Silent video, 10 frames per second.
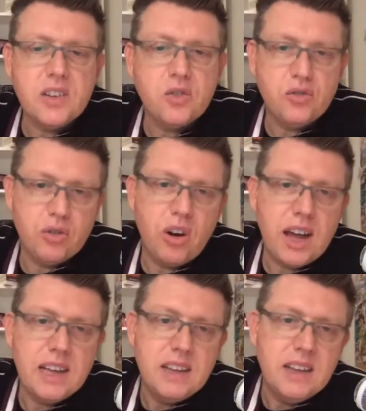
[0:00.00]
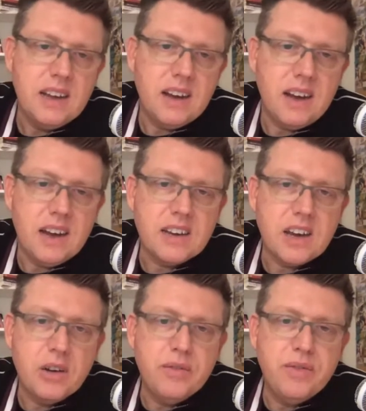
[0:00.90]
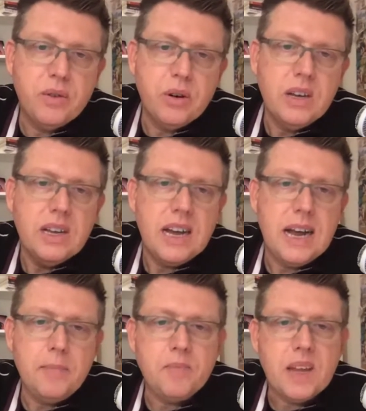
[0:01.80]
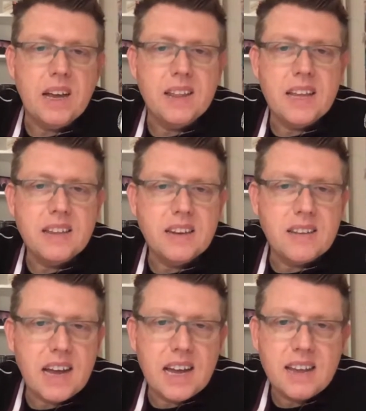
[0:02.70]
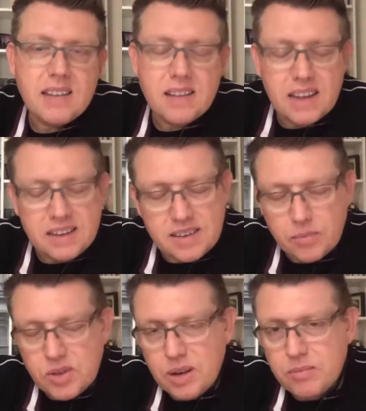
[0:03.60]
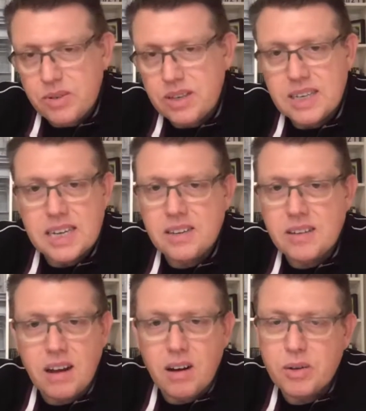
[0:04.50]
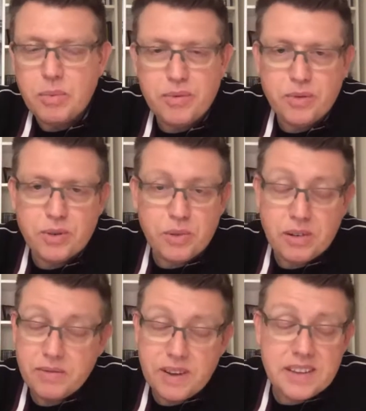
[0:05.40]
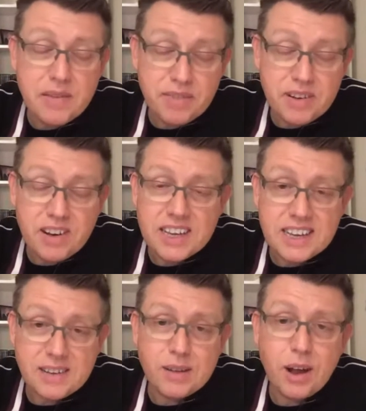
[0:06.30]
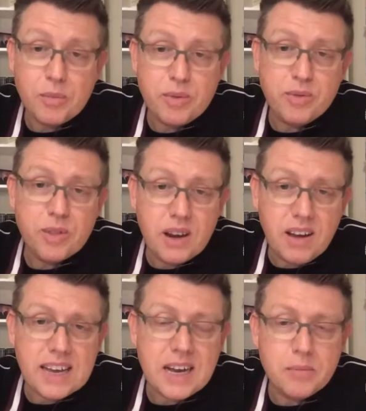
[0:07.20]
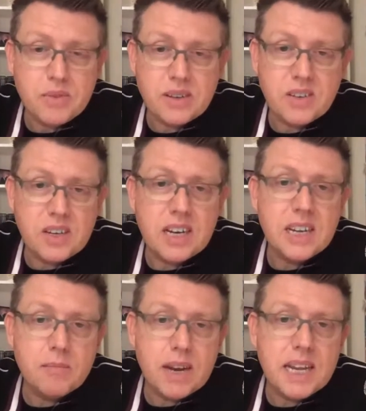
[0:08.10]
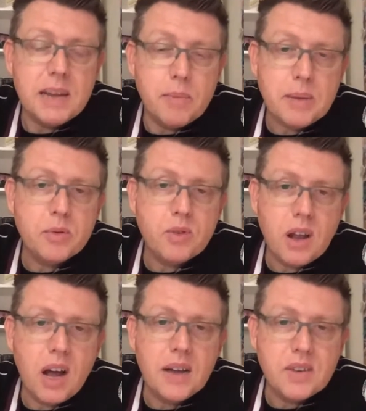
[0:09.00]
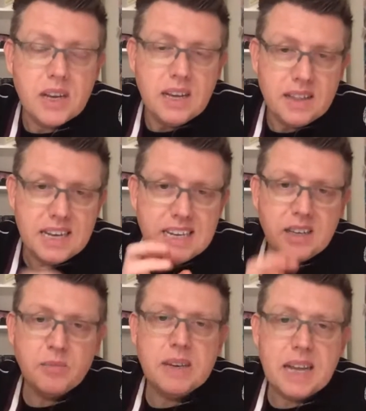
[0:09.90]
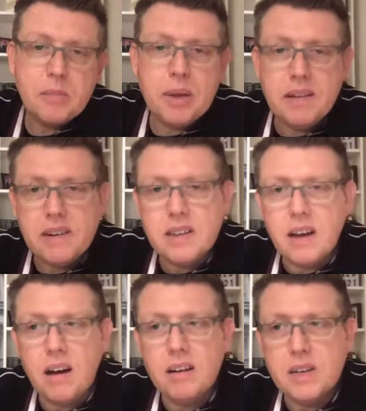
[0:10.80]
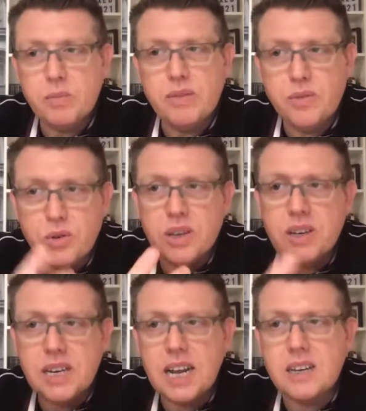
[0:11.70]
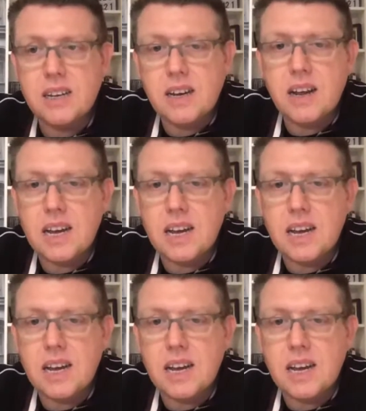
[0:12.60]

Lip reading: to try and go for. At the end of the day, sometimes it gets dark in fact, every night it gets dark before the light comes. And certainly in many people's lives, there needs to be that period of darkness before you can actually